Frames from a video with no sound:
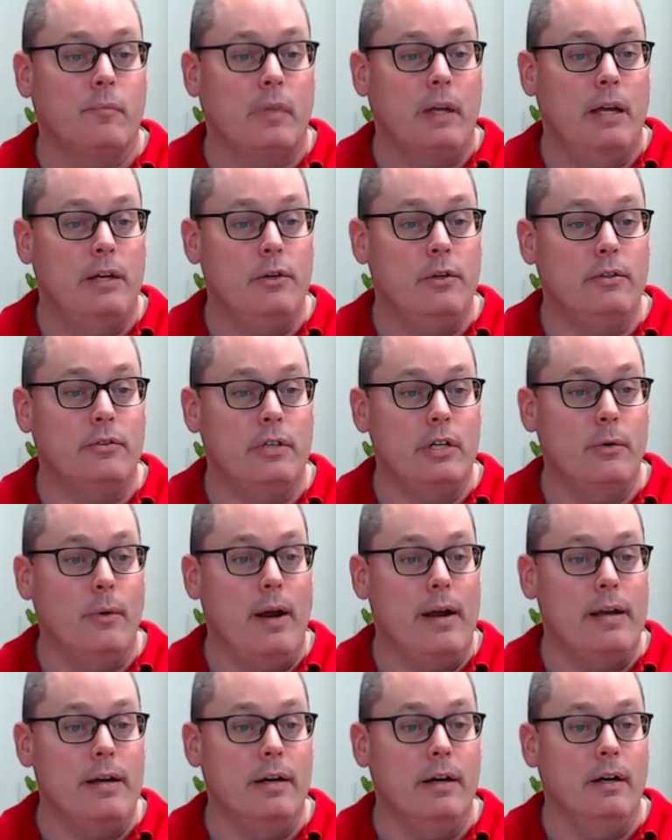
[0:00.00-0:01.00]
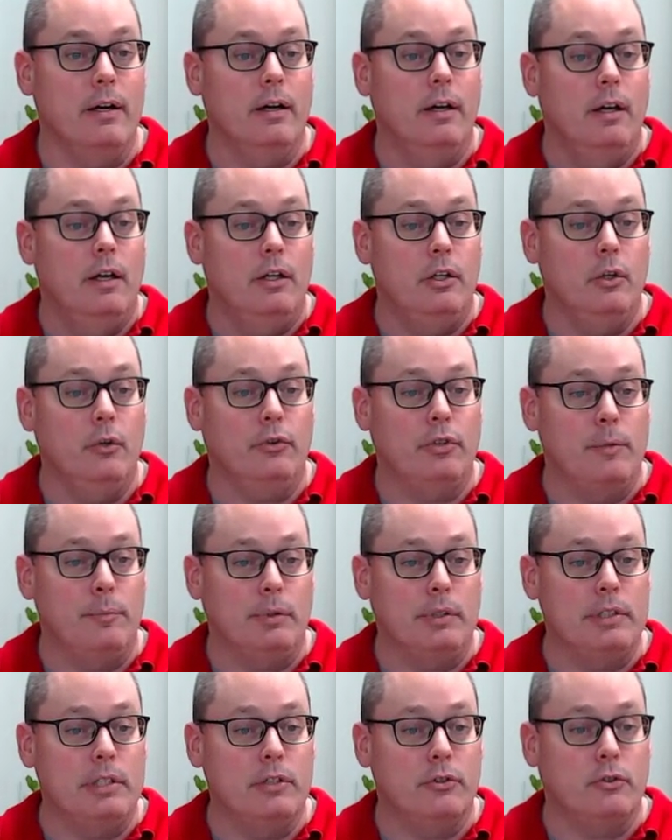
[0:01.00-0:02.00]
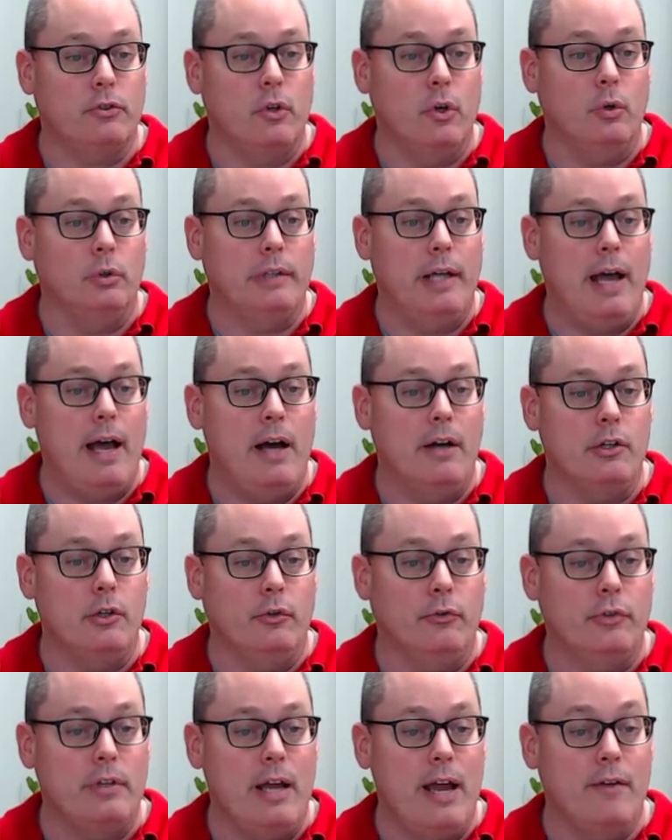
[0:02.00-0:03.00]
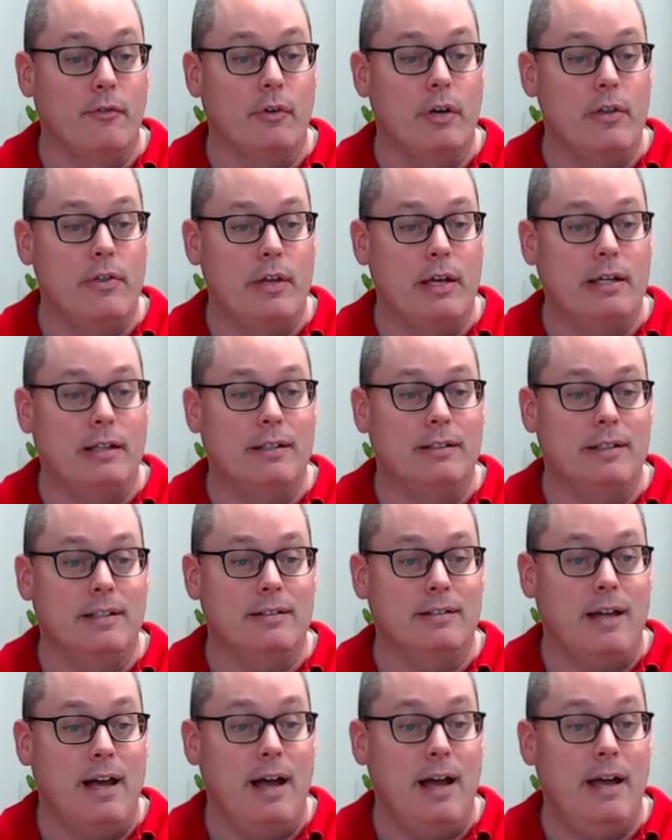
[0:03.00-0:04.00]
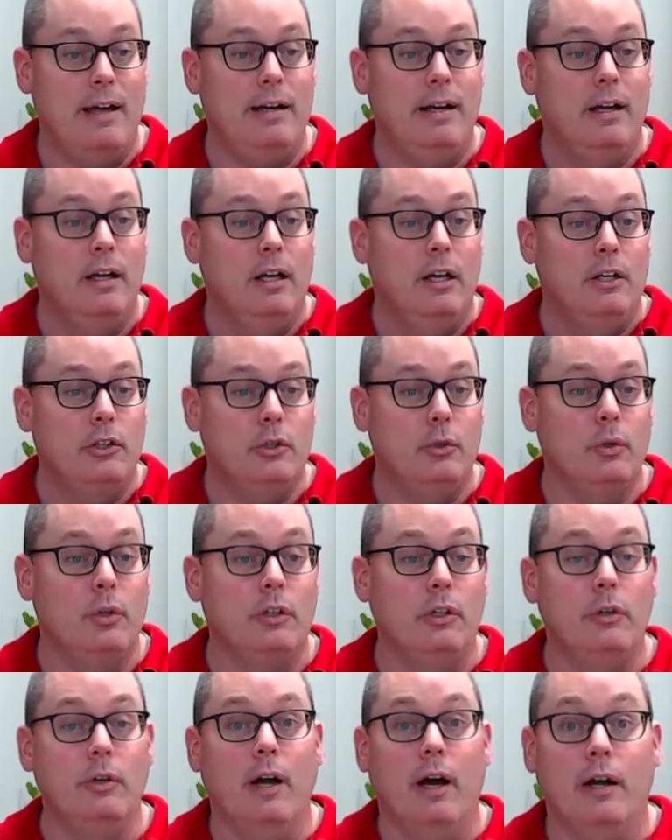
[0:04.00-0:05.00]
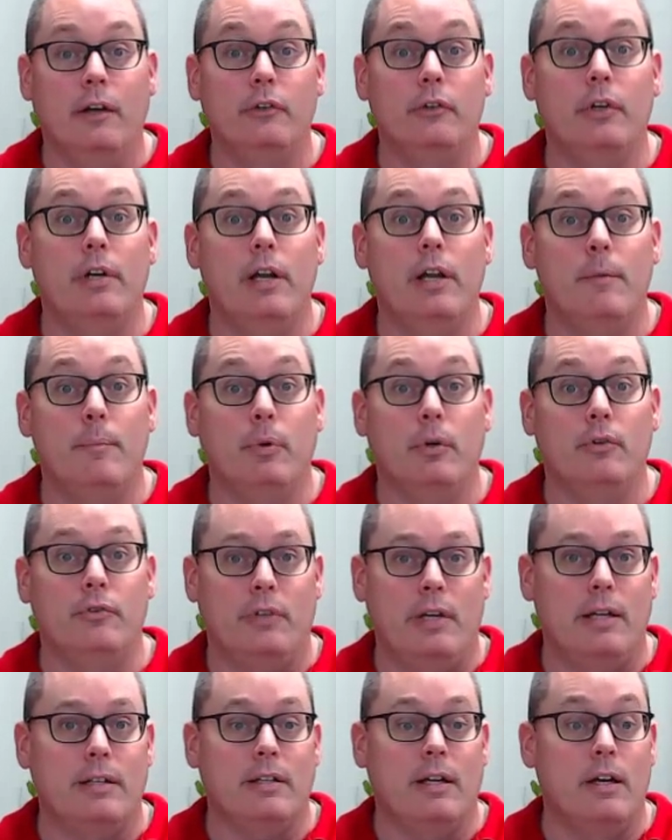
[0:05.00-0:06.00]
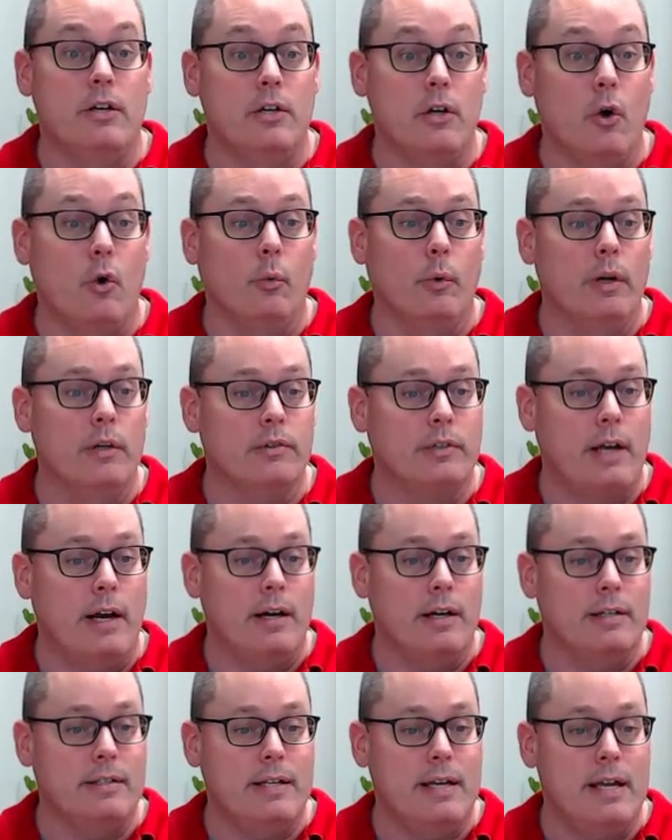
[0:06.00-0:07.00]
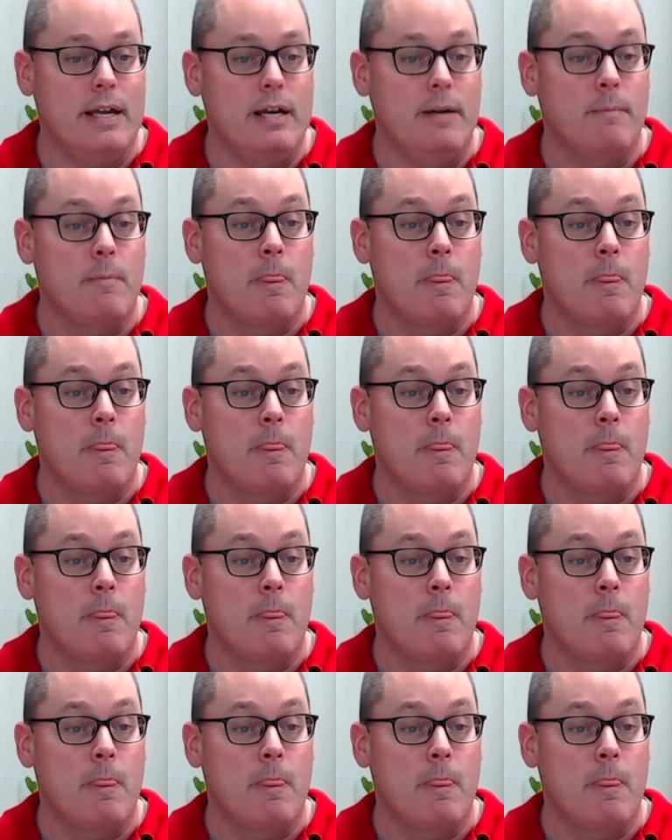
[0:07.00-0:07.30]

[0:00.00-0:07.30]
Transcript: And you can see right here, you'll simply just scroll down, you'll see everything that's inside to include 100% no risk guarantee.